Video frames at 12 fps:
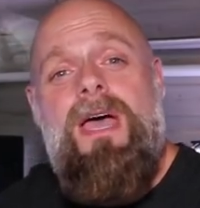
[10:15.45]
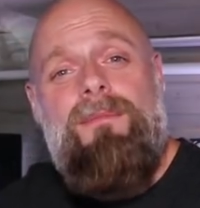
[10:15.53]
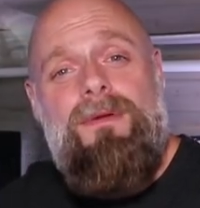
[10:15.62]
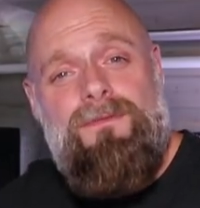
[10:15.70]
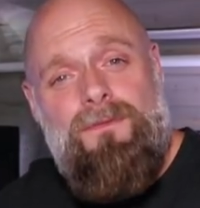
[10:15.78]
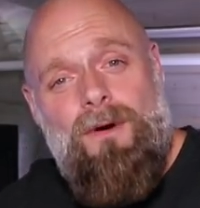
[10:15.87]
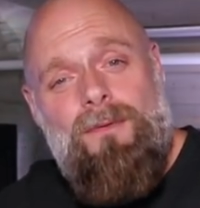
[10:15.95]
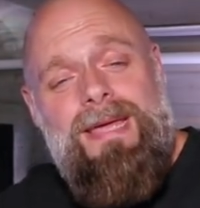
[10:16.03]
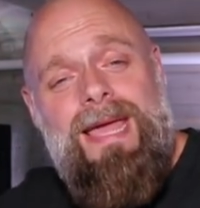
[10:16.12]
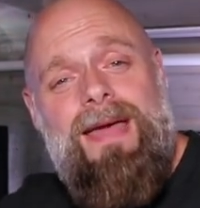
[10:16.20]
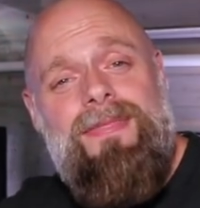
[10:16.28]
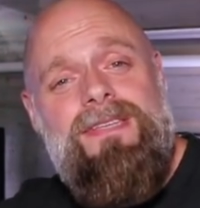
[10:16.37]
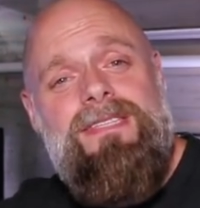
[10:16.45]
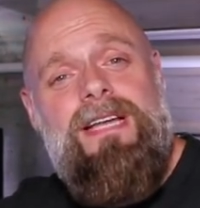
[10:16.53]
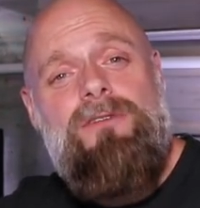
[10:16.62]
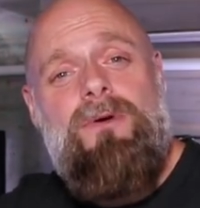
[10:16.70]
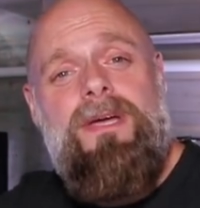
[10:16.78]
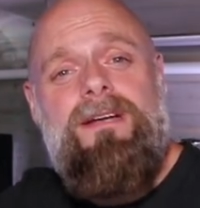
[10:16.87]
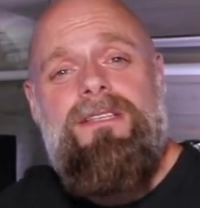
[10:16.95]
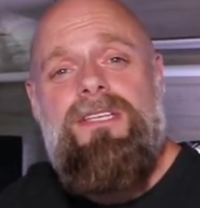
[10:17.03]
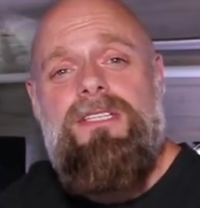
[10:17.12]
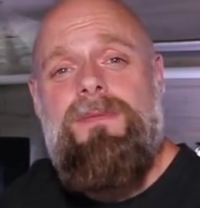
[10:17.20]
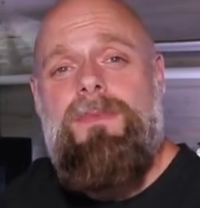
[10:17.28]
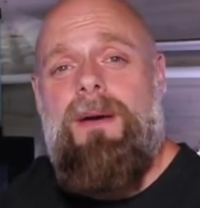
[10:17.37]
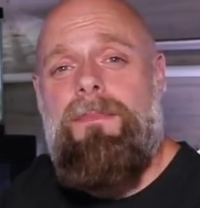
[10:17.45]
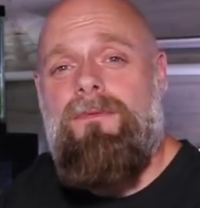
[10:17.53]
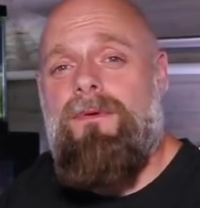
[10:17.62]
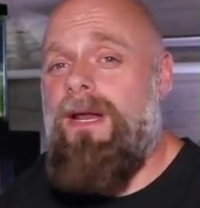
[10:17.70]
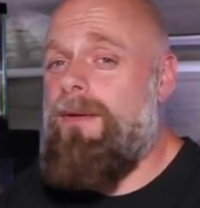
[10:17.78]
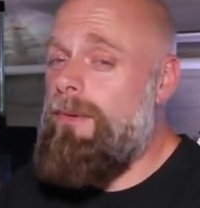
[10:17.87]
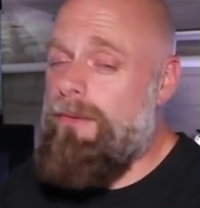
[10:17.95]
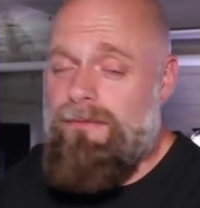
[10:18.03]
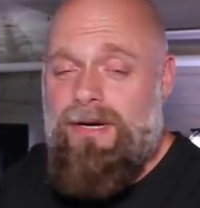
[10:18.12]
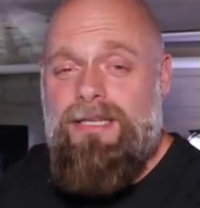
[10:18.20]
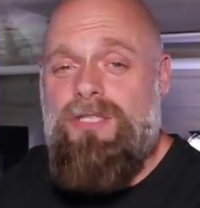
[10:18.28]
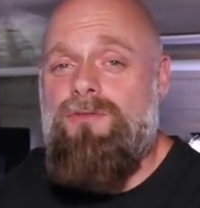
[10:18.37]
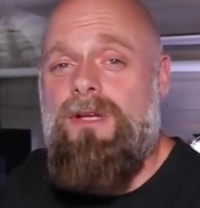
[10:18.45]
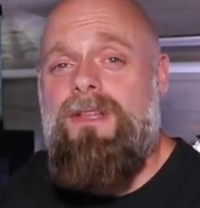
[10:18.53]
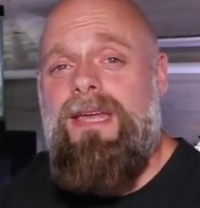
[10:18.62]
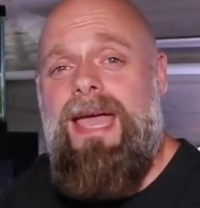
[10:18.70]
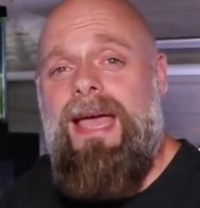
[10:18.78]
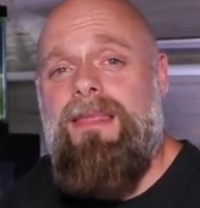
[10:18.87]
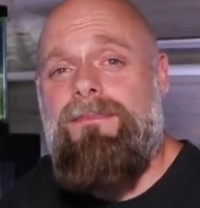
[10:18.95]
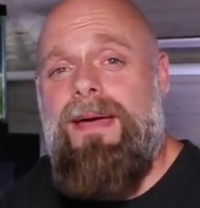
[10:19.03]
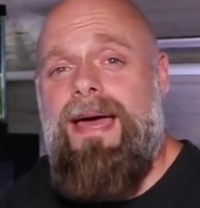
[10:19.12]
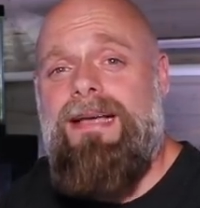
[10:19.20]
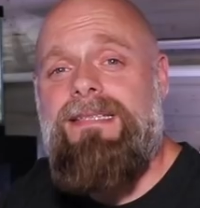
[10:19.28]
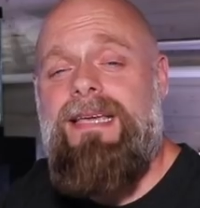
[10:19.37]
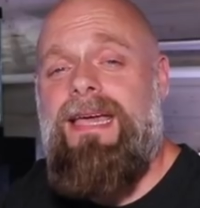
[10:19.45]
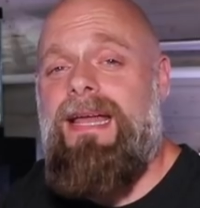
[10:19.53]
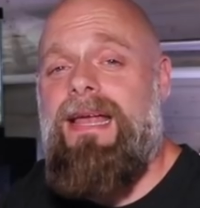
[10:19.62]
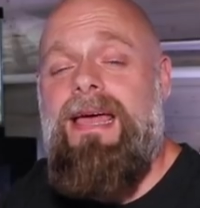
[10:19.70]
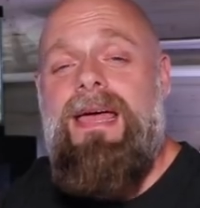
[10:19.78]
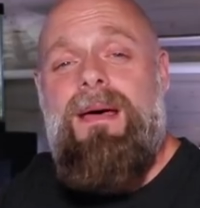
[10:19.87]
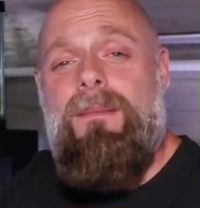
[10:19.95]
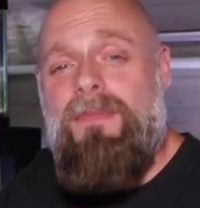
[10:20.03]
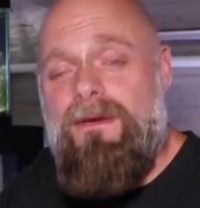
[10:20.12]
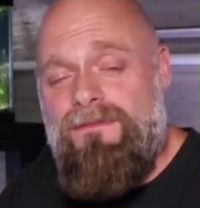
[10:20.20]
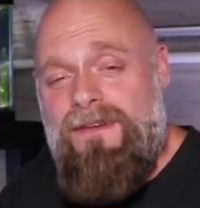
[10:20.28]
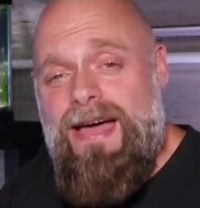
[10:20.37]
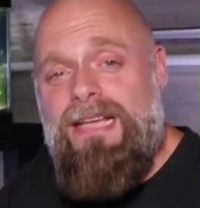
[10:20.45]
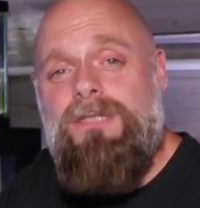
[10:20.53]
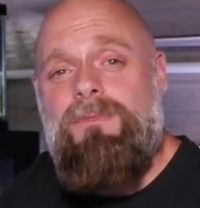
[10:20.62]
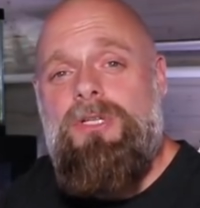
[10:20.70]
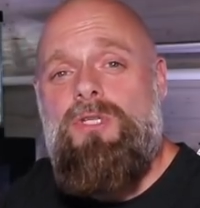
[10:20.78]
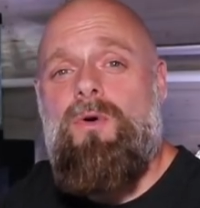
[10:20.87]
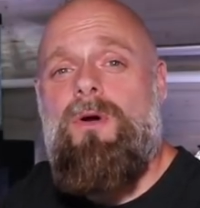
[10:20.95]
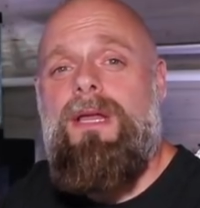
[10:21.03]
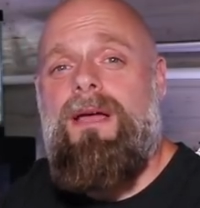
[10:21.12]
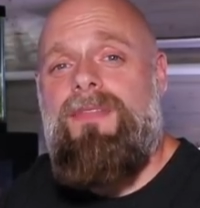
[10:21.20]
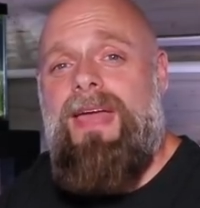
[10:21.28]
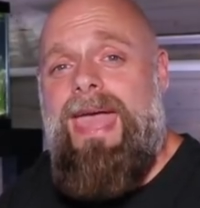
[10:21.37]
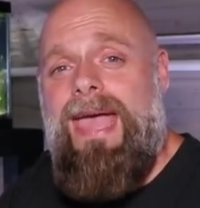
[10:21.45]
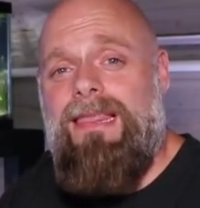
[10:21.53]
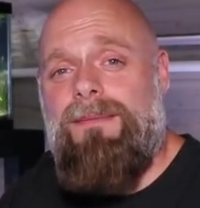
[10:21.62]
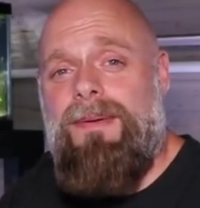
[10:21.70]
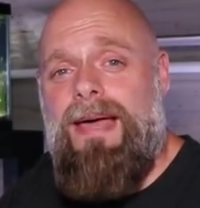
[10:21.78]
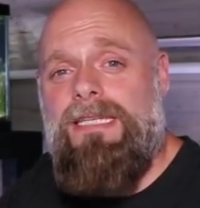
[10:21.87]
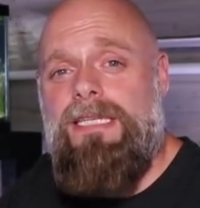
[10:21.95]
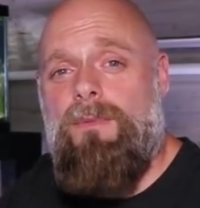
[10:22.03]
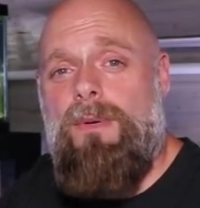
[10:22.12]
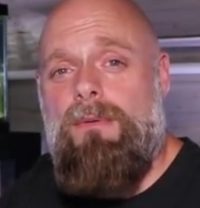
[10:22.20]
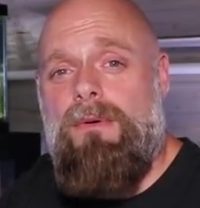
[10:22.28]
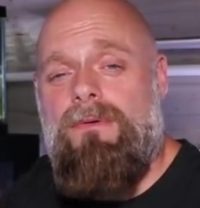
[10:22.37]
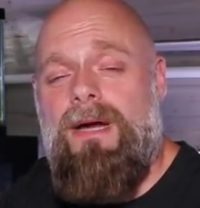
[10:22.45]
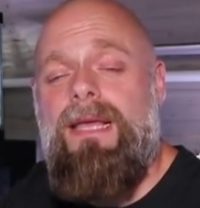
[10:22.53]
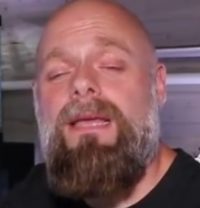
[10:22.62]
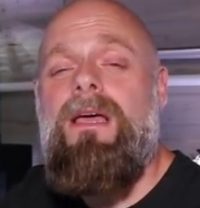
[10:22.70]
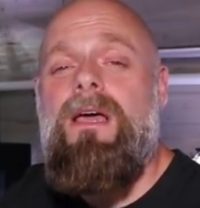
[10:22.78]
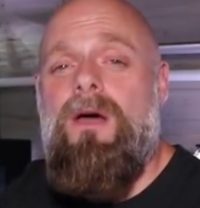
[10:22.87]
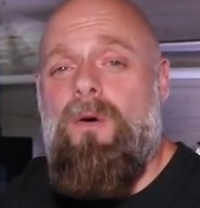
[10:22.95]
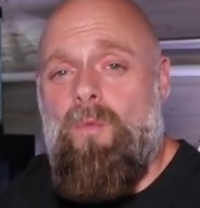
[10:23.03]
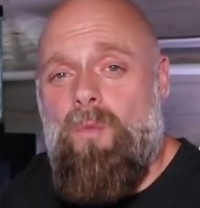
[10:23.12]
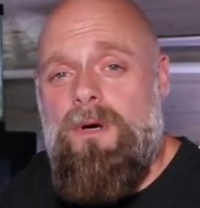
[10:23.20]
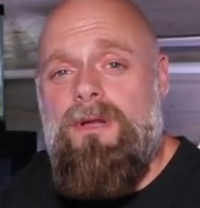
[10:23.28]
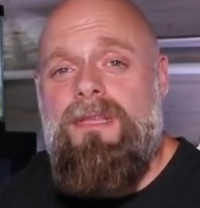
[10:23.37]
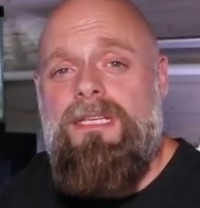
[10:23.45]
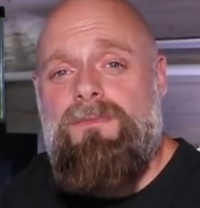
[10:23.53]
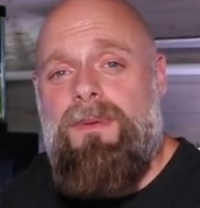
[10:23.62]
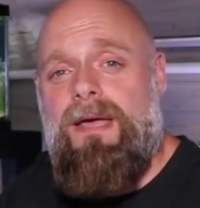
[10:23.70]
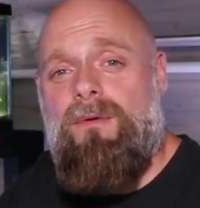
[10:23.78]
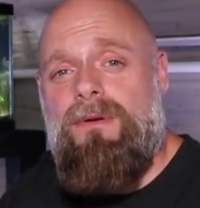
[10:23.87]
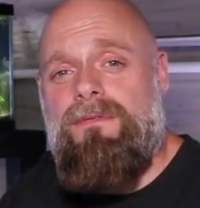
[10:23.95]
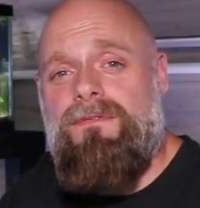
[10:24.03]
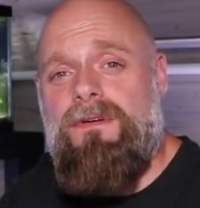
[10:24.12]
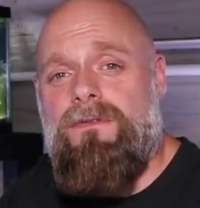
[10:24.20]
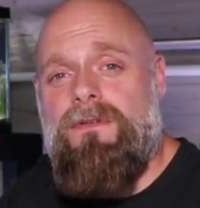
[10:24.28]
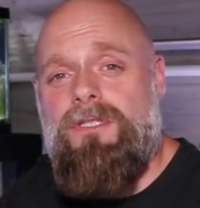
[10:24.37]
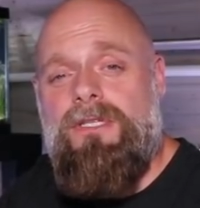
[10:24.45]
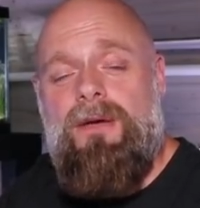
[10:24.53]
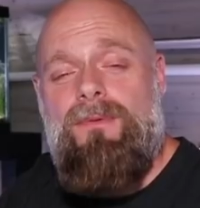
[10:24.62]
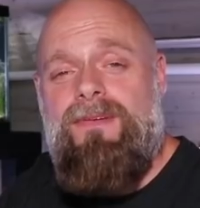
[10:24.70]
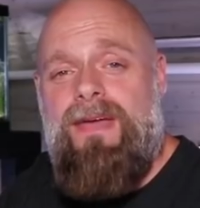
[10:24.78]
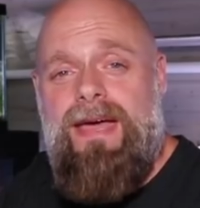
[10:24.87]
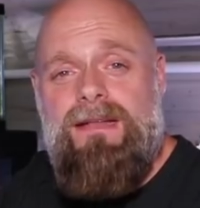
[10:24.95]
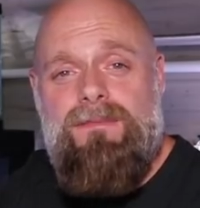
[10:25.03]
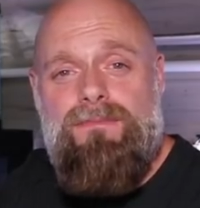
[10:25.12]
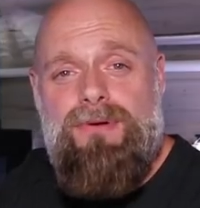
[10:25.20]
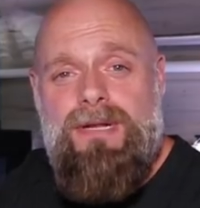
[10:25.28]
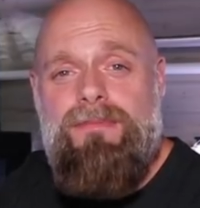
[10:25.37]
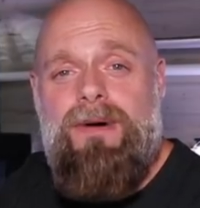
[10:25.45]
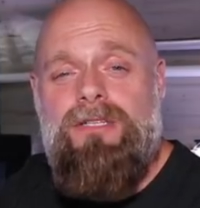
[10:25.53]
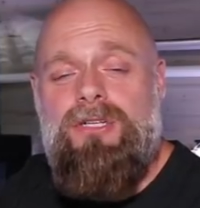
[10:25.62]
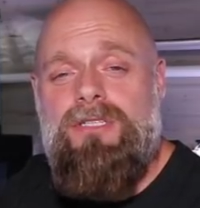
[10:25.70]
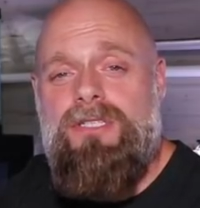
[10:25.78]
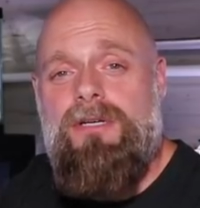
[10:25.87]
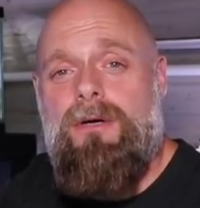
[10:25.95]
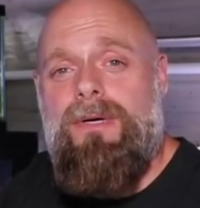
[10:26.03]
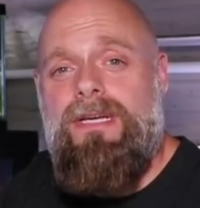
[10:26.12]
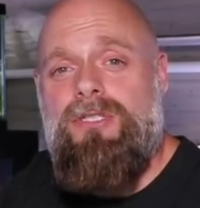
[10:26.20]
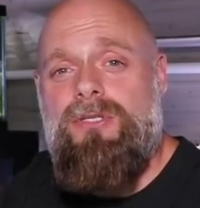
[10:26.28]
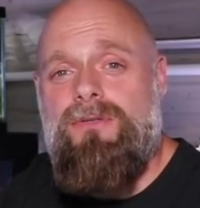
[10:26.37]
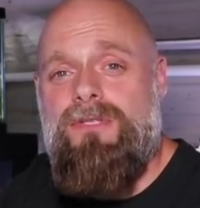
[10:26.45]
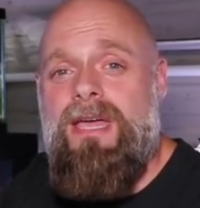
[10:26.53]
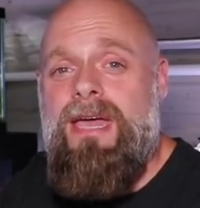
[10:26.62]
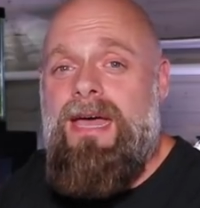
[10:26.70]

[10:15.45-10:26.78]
Before we had the central air system up and running, we were running strictly hang on the backs, and the vast majority of the hang on the backs that we were running were these Penguin filters, and we've had pretty much zero issues.